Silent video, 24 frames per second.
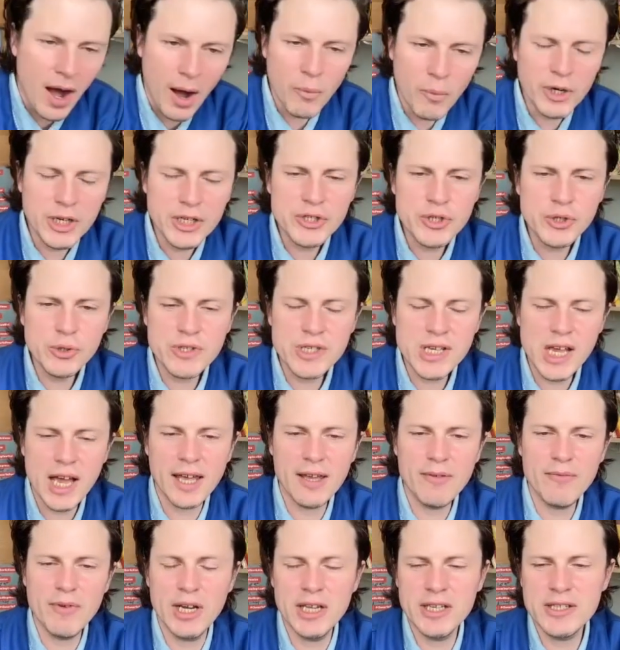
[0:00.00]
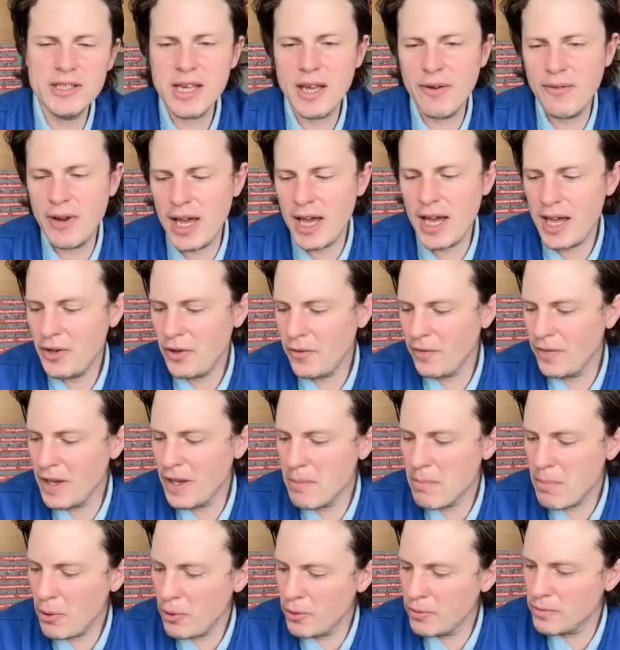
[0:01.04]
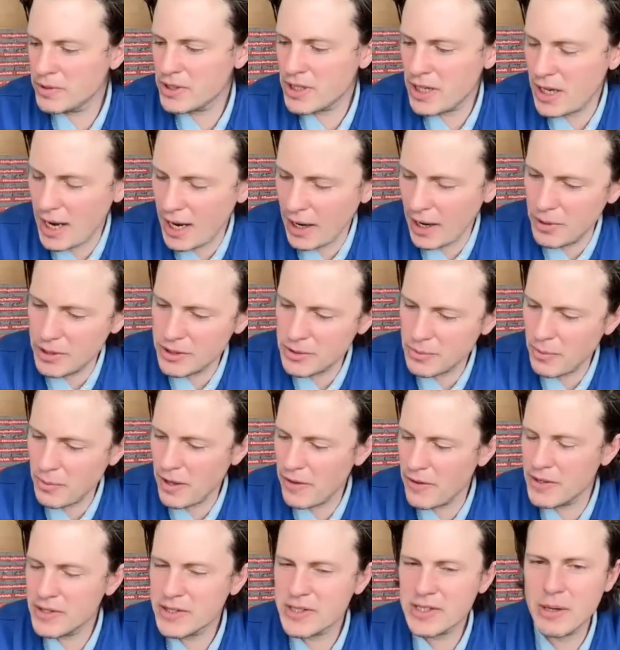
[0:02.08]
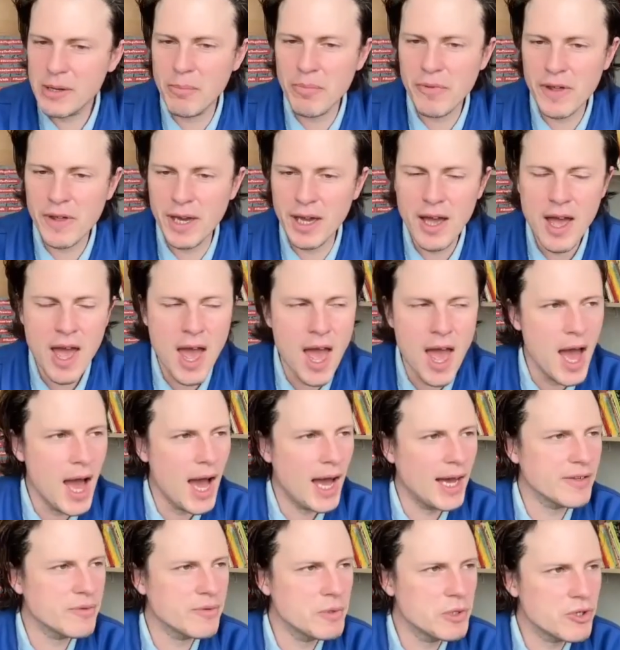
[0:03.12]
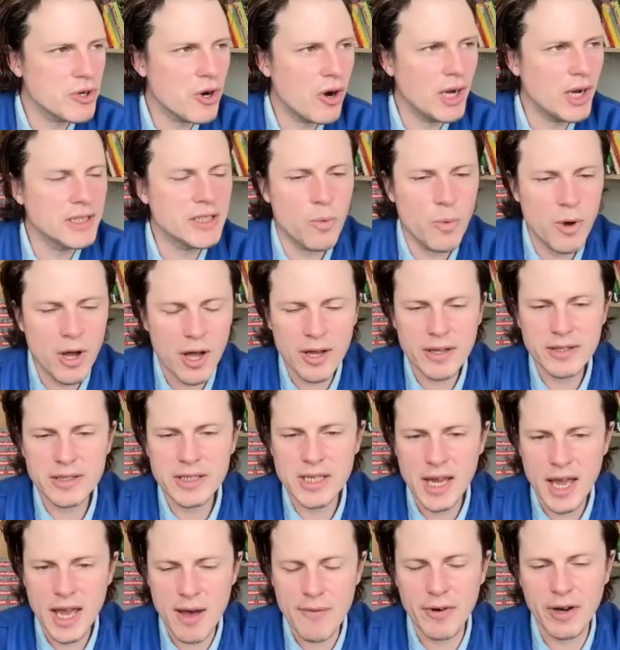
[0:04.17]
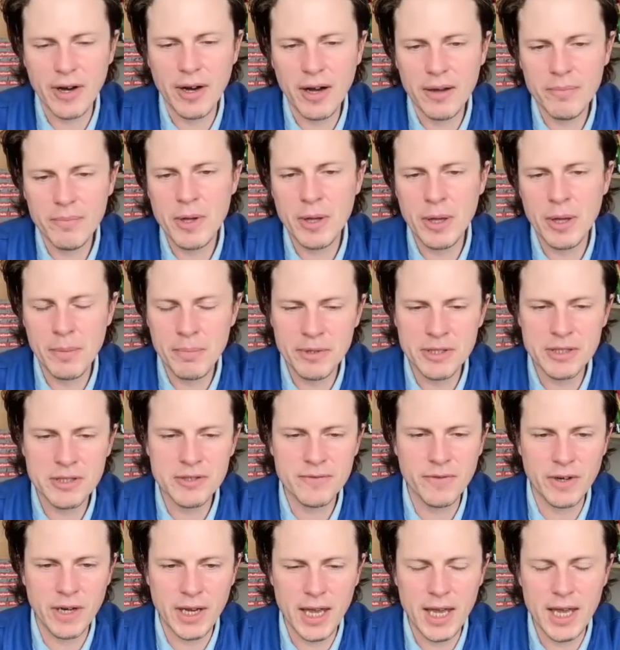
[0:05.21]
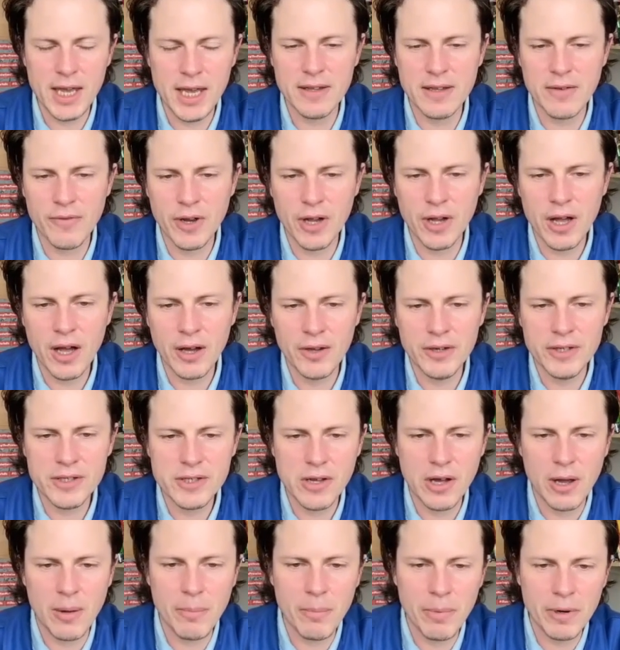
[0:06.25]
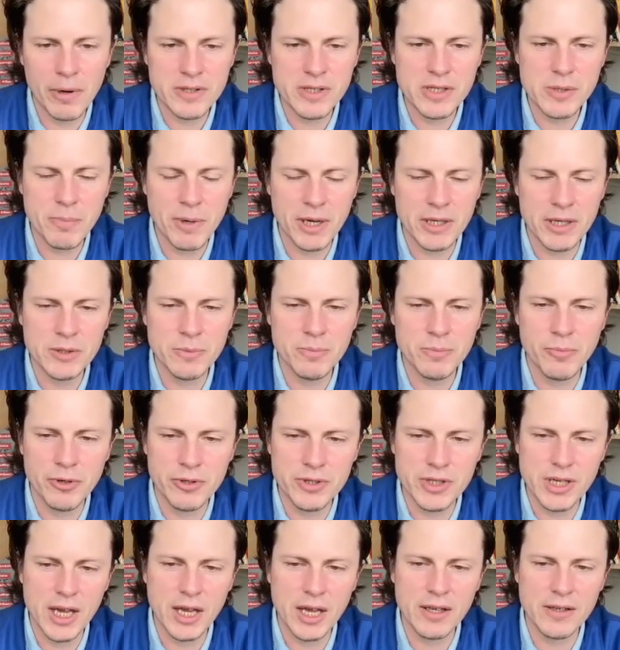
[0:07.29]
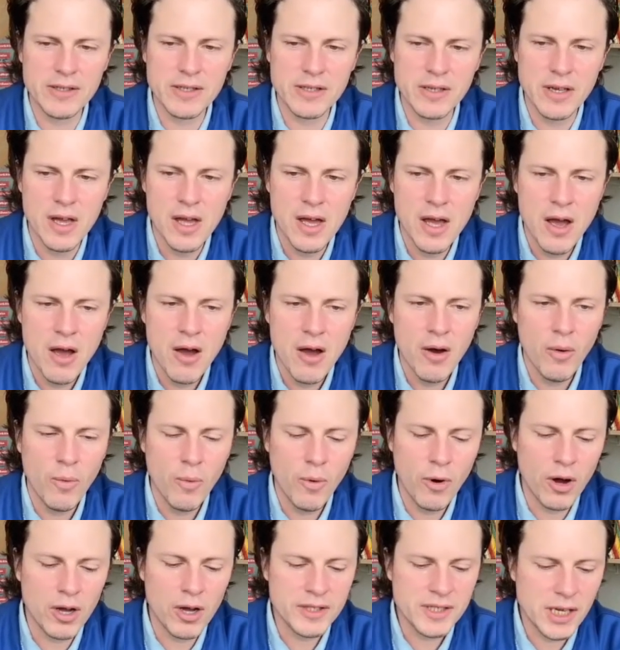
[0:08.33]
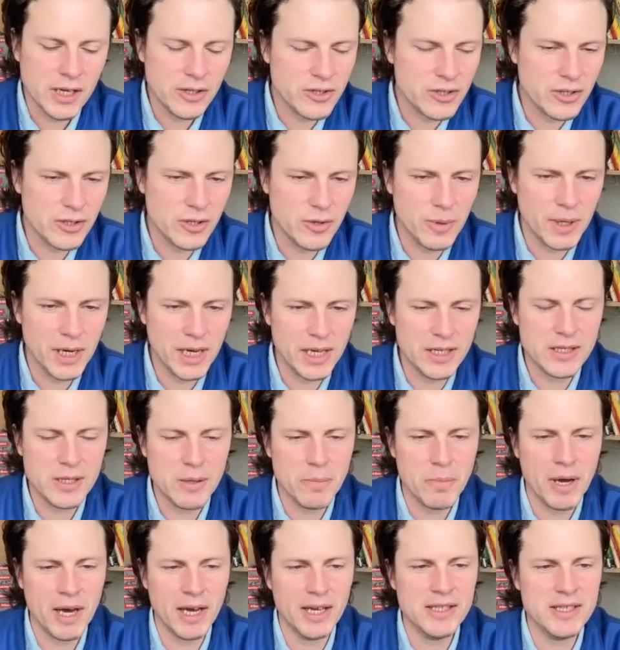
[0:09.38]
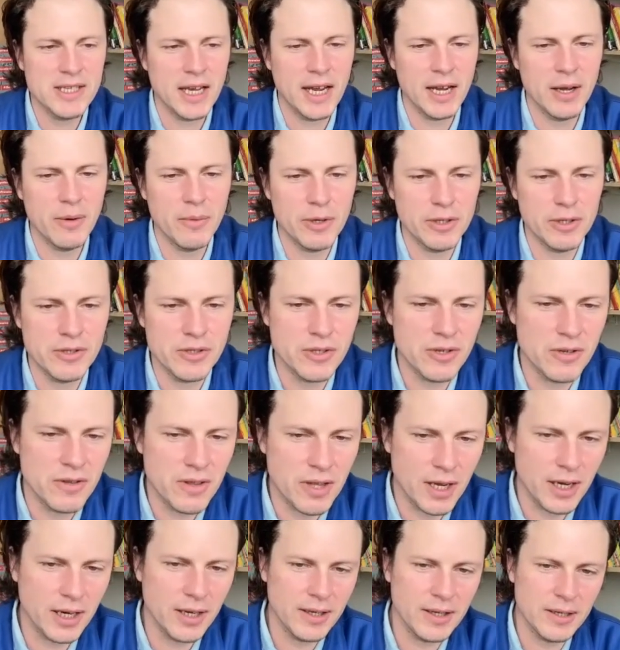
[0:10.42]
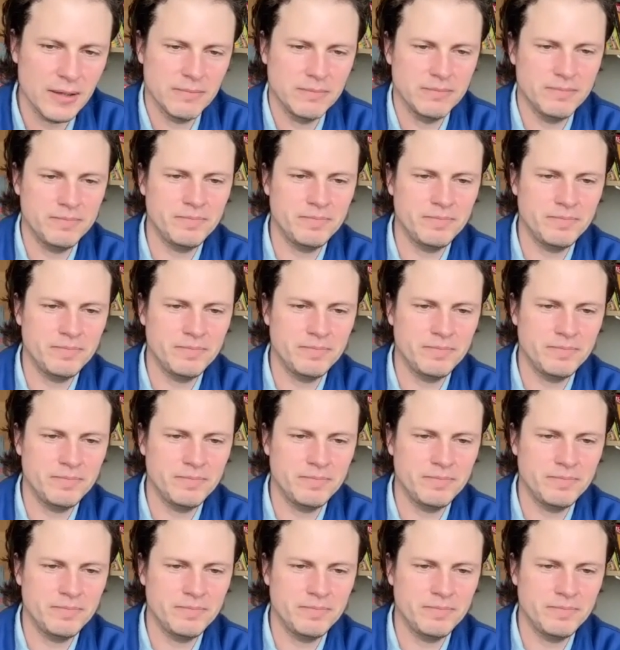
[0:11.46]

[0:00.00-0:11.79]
I wanted your take really, Terri Ann, on the importance of language and whether it's something, as we try to work together purposefully in different co-design participation projects, what attention do we need to pay to language, do you think?